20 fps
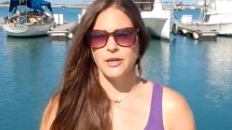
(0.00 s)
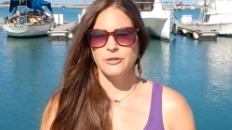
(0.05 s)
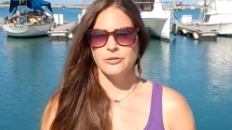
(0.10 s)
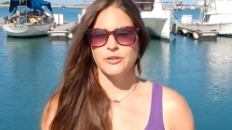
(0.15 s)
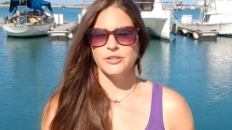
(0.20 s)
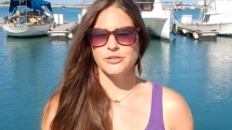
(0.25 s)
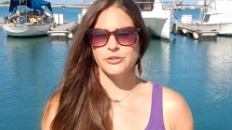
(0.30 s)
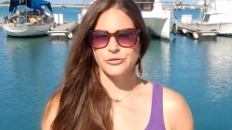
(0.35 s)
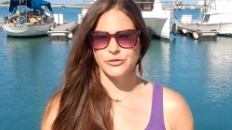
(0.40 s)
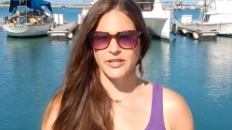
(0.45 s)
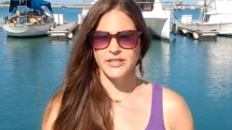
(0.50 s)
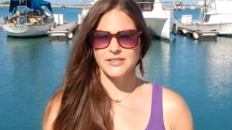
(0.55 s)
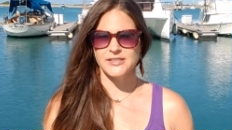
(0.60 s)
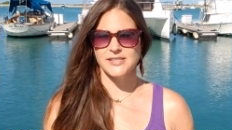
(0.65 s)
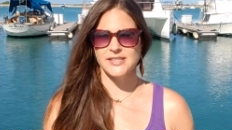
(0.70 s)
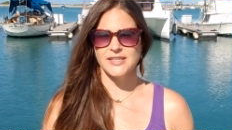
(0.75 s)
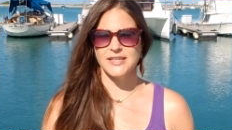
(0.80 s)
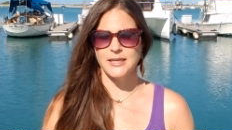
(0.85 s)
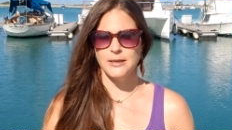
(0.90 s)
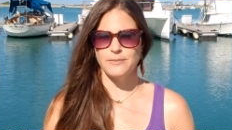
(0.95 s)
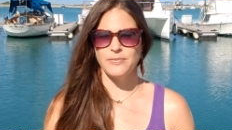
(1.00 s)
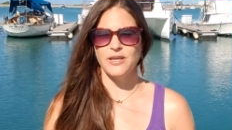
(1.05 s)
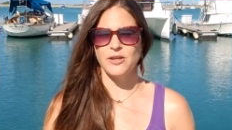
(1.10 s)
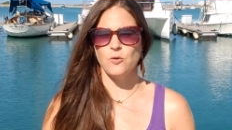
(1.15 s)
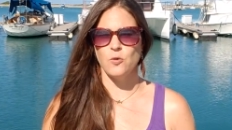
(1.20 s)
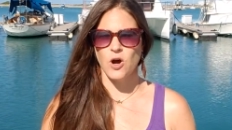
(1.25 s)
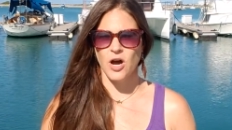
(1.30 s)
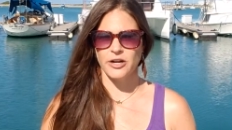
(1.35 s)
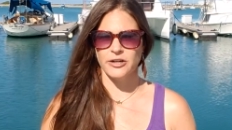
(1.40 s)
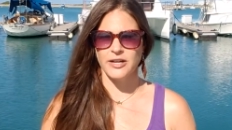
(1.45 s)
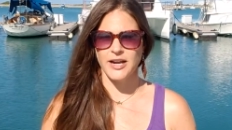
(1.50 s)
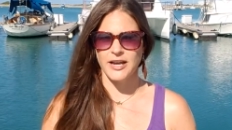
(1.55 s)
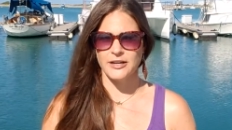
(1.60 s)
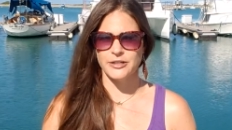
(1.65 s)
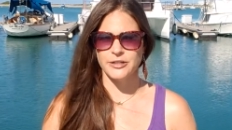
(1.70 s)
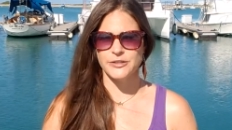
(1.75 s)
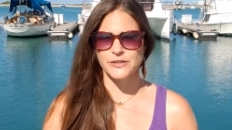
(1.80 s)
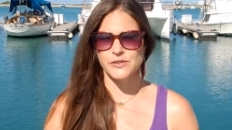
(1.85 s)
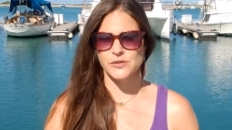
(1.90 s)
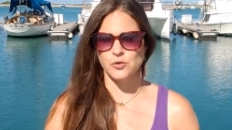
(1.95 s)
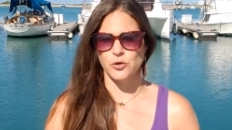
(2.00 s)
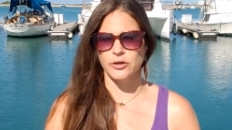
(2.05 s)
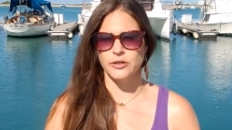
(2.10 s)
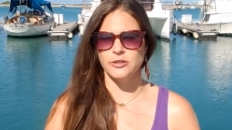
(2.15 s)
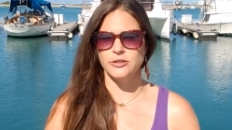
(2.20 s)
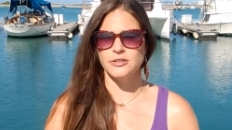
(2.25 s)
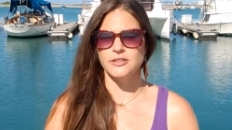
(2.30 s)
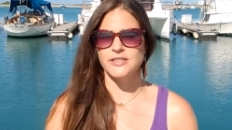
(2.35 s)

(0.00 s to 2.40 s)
The trick to keeping water out of your snorkel